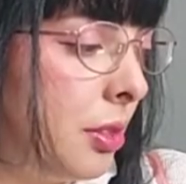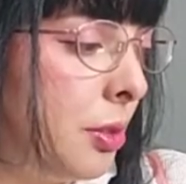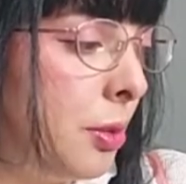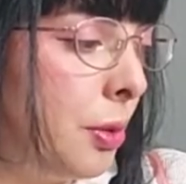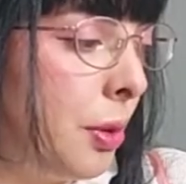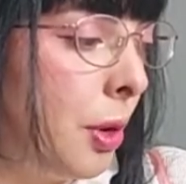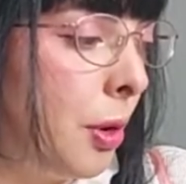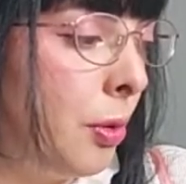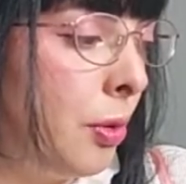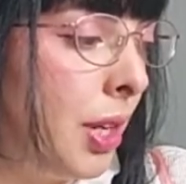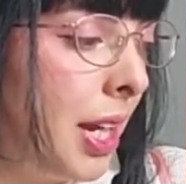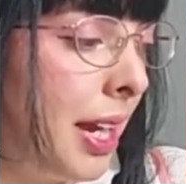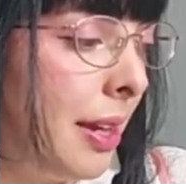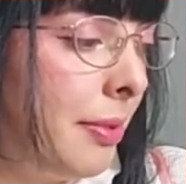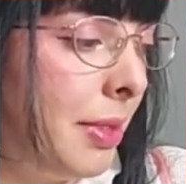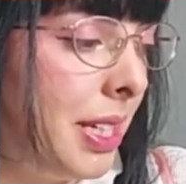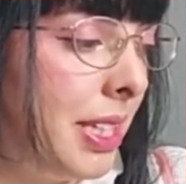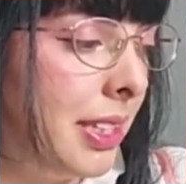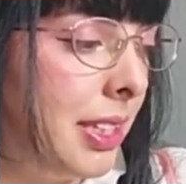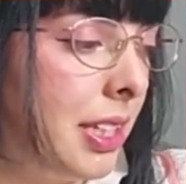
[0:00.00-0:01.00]
You own
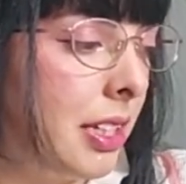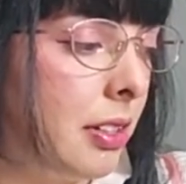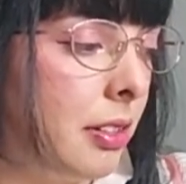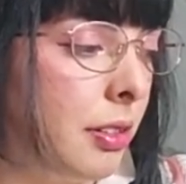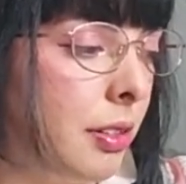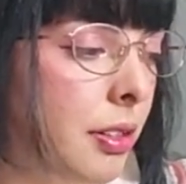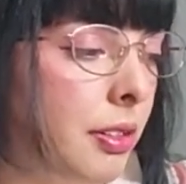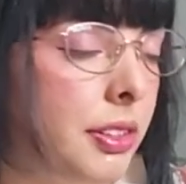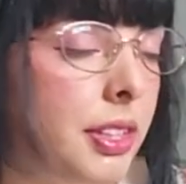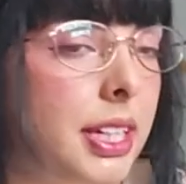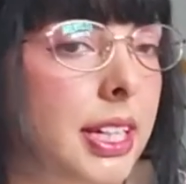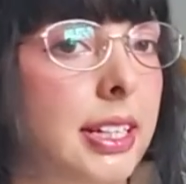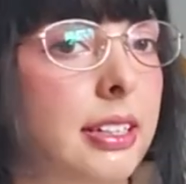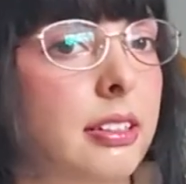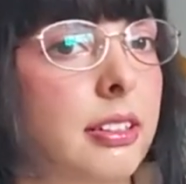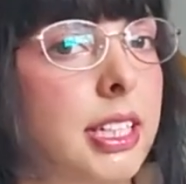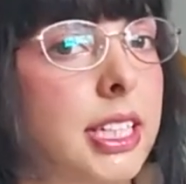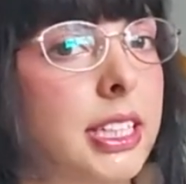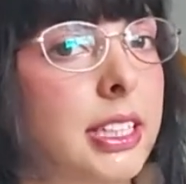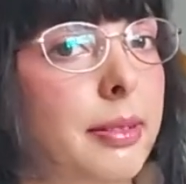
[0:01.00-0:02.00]
every single Gothic and Lolita